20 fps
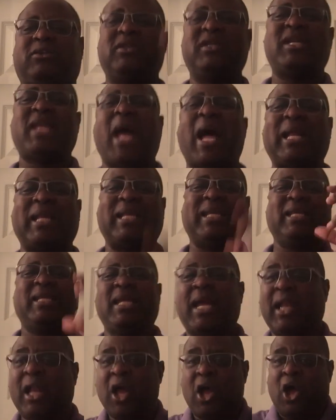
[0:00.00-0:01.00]
not
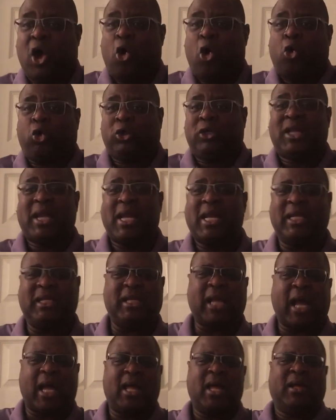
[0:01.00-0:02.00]
yet ordained,
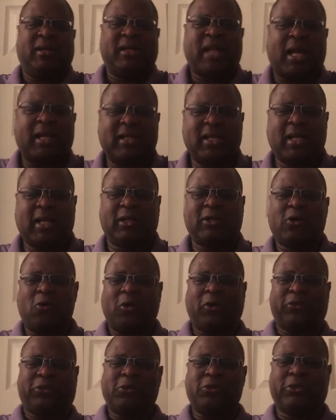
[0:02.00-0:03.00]
not yet
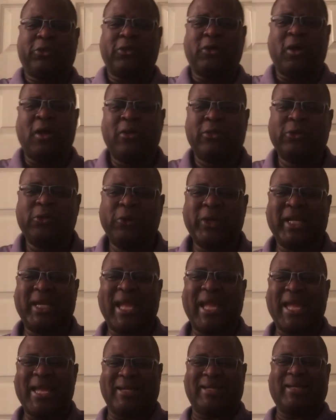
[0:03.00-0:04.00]
going through the
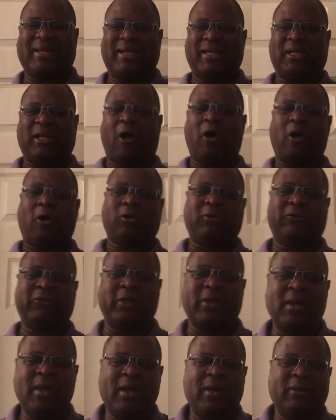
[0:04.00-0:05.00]
regalia and all of
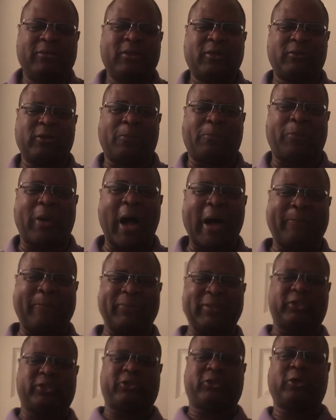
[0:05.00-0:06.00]
the pomp
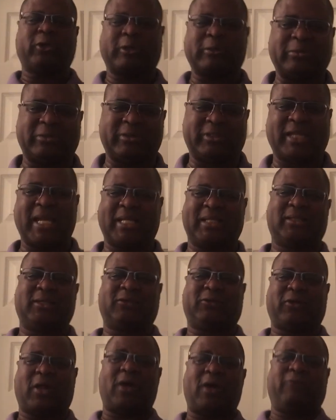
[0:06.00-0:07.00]
and
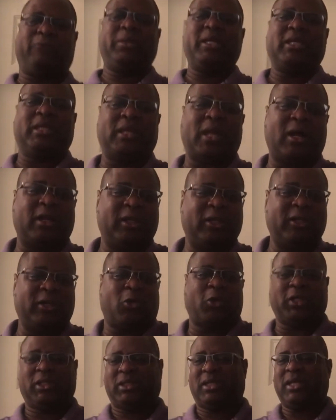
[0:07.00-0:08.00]
circumstances of being
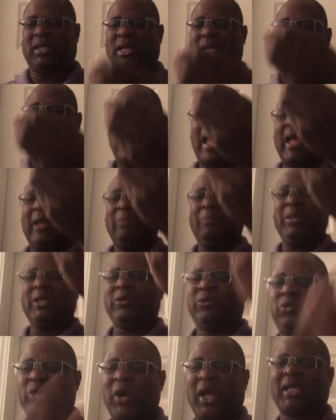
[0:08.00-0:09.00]
anointed and
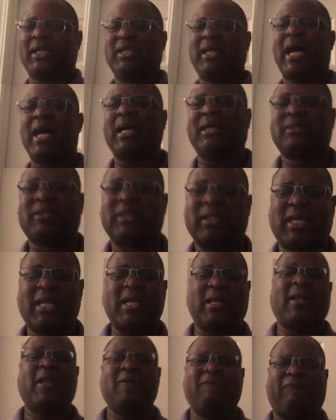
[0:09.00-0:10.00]
being recognized as
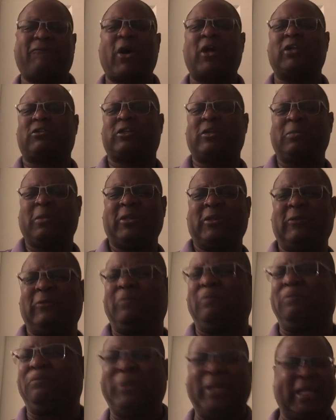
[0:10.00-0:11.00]
king. He fought some of his
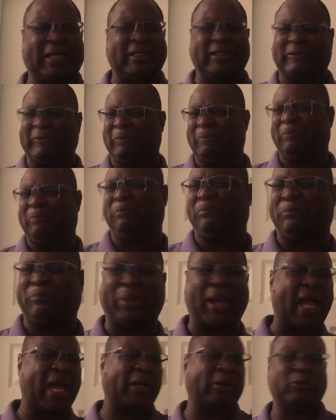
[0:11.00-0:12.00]
biggest
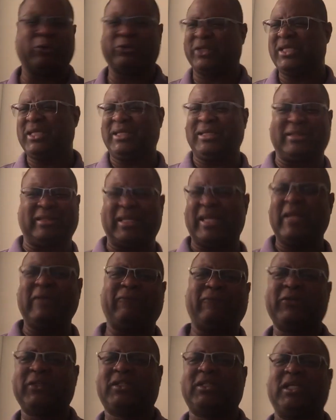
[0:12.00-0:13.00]
battles in its
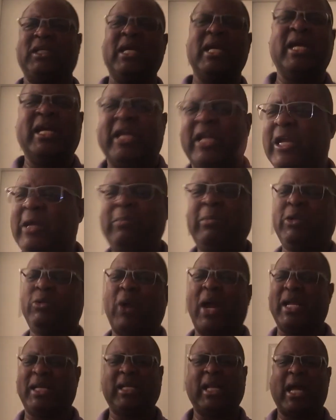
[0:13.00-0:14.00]
infancy. Hear me
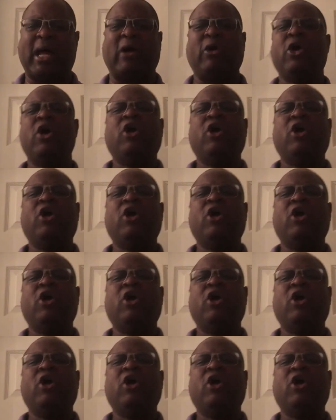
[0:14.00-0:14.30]
right now.